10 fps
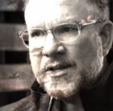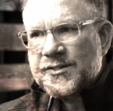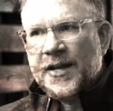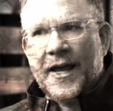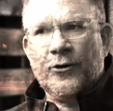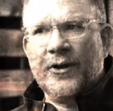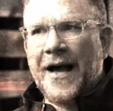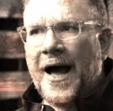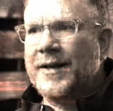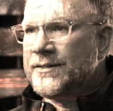its inner
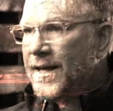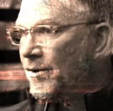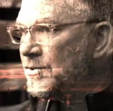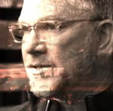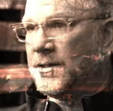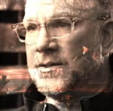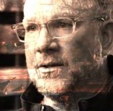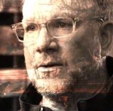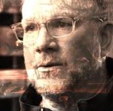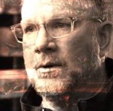guide tells it to,
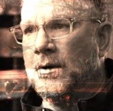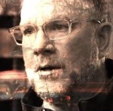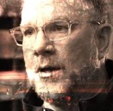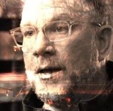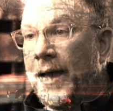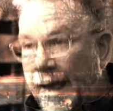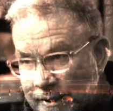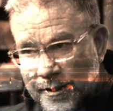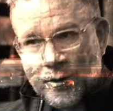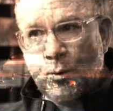
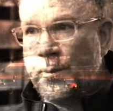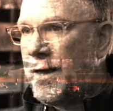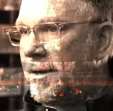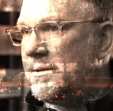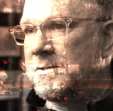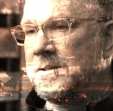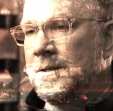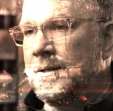and it obeys.